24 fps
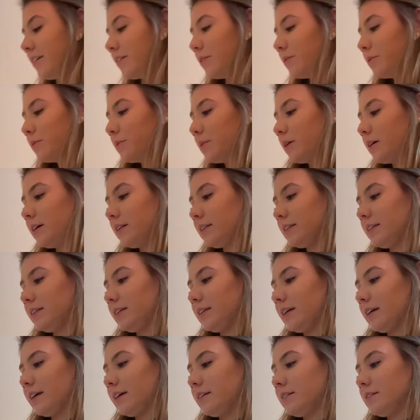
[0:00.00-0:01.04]

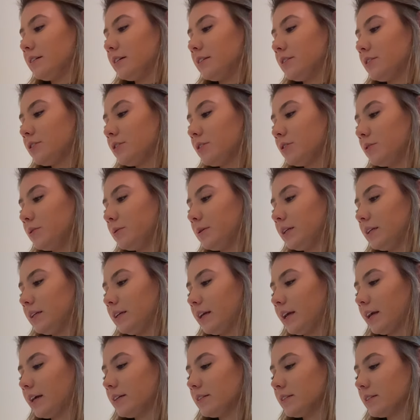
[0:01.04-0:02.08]
1E and a
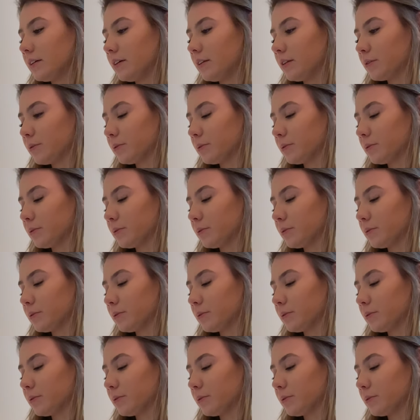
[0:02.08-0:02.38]
2E and a